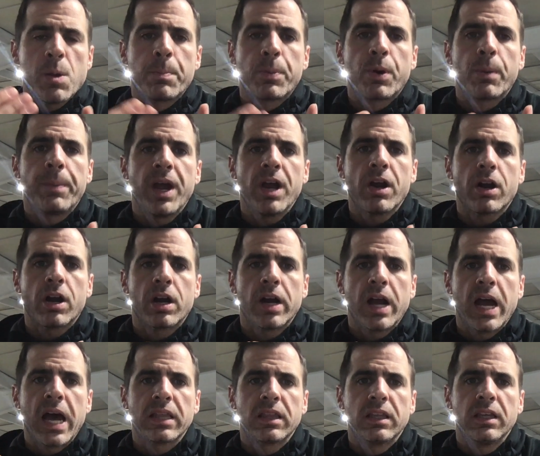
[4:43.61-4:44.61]
prepare our
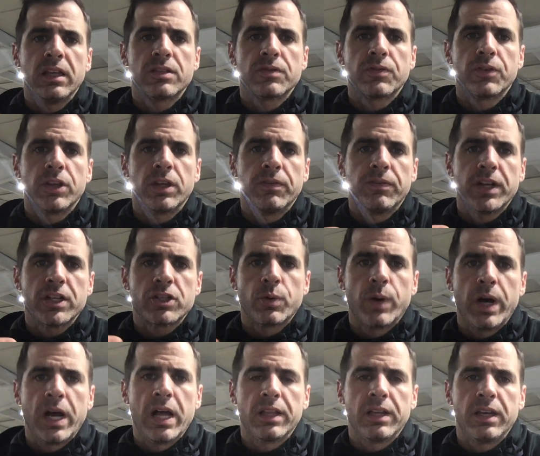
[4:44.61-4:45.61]
athletes for the
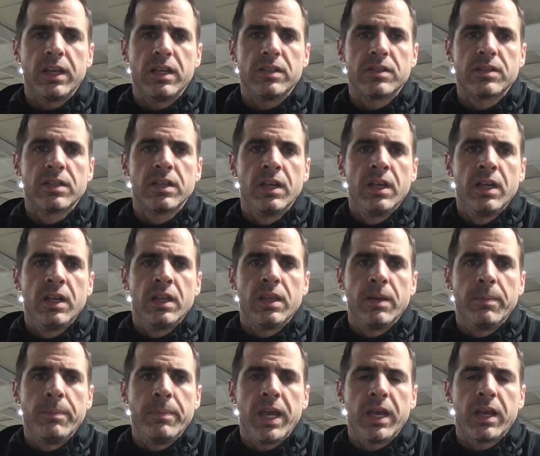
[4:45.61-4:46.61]
eventualities
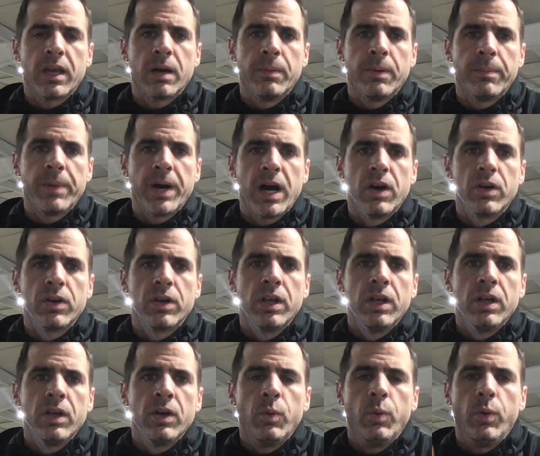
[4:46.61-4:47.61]
that may come about
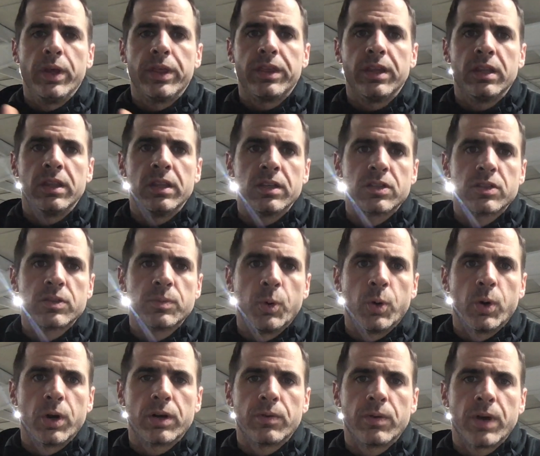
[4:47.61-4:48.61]
within the
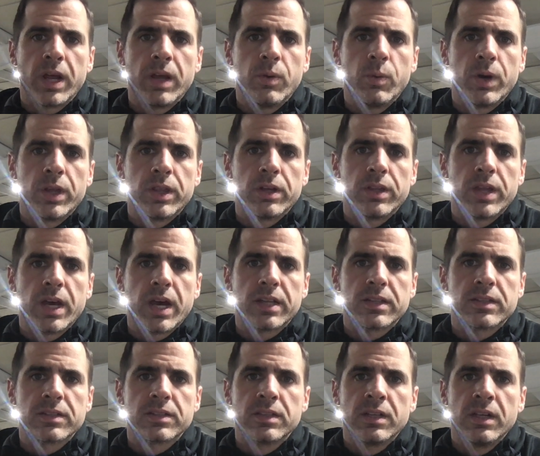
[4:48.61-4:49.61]
sport, right? Whether
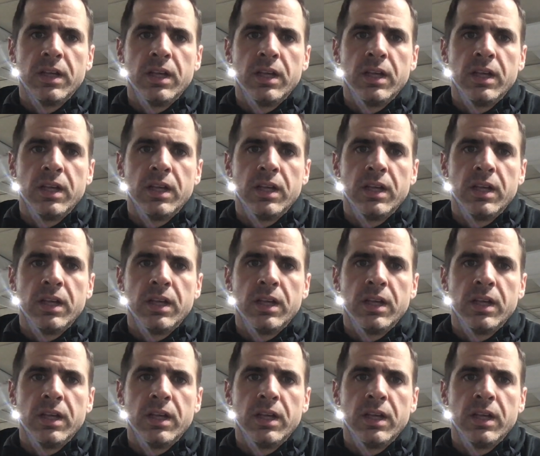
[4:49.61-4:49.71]
that's